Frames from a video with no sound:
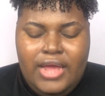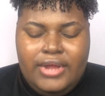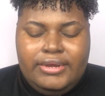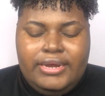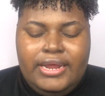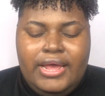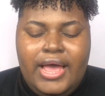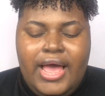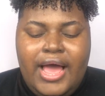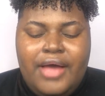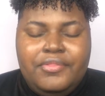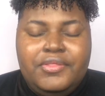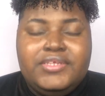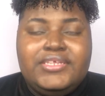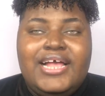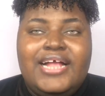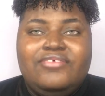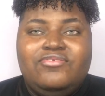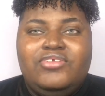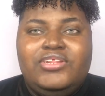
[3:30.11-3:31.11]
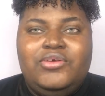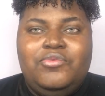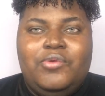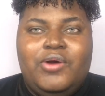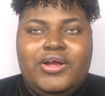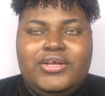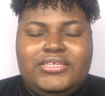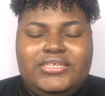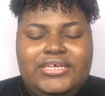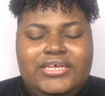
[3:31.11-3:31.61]
Now how this actually
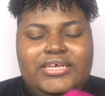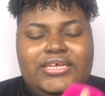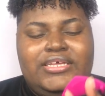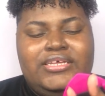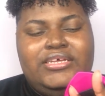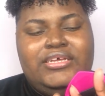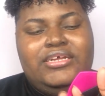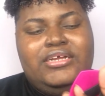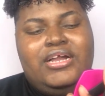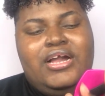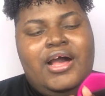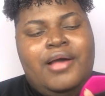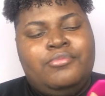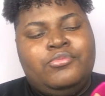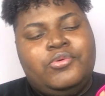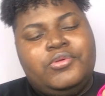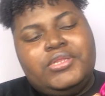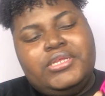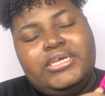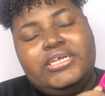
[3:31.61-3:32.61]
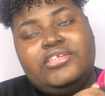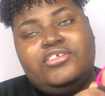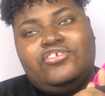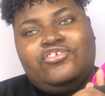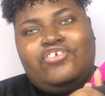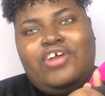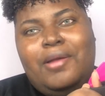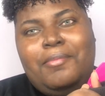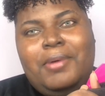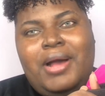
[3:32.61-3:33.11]
works, it comes with a
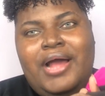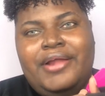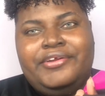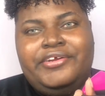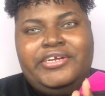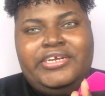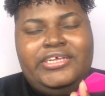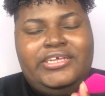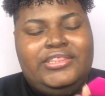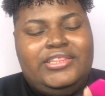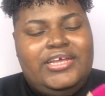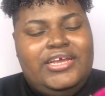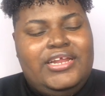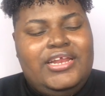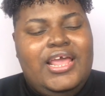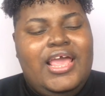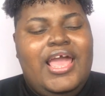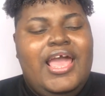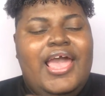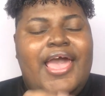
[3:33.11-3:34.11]
strap underneath it,